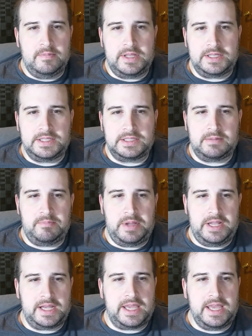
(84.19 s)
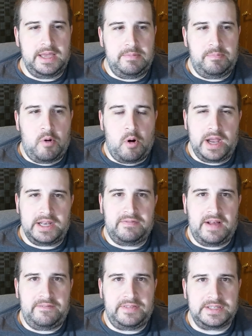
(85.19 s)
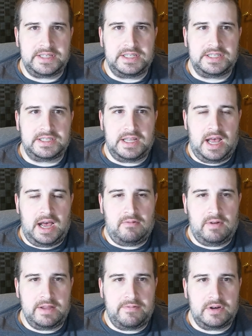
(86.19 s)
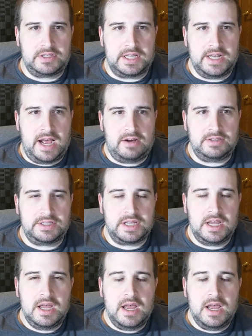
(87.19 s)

This has been a key point of emphasis when he first announced.